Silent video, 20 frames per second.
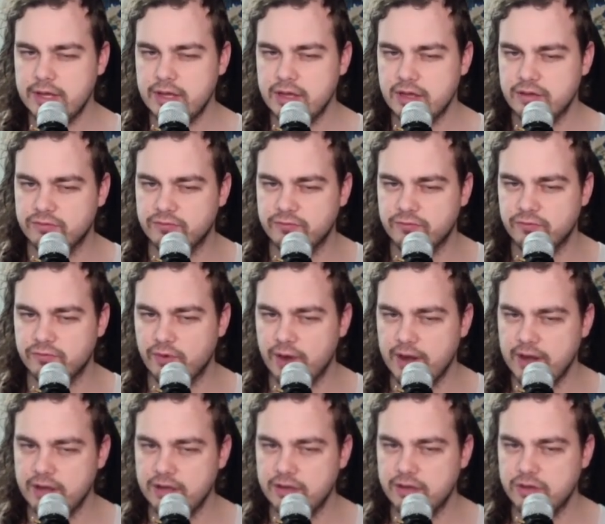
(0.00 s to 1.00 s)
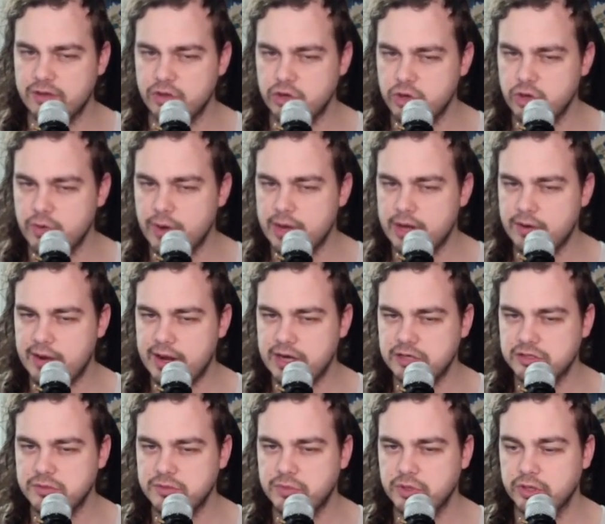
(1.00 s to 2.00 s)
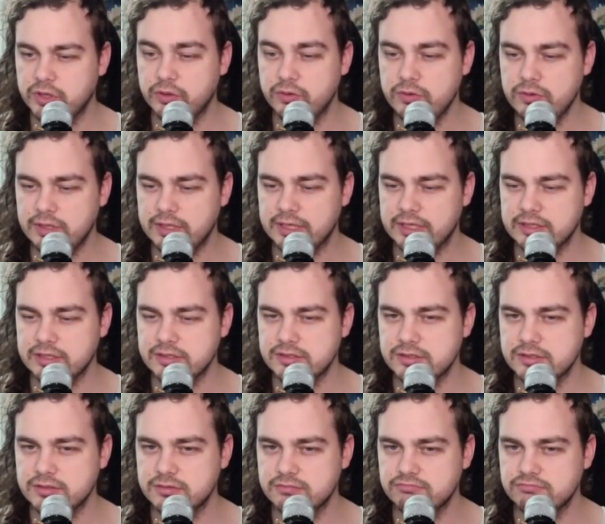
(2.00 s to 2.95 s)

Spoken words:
if Frank knew how to actually balloon leads?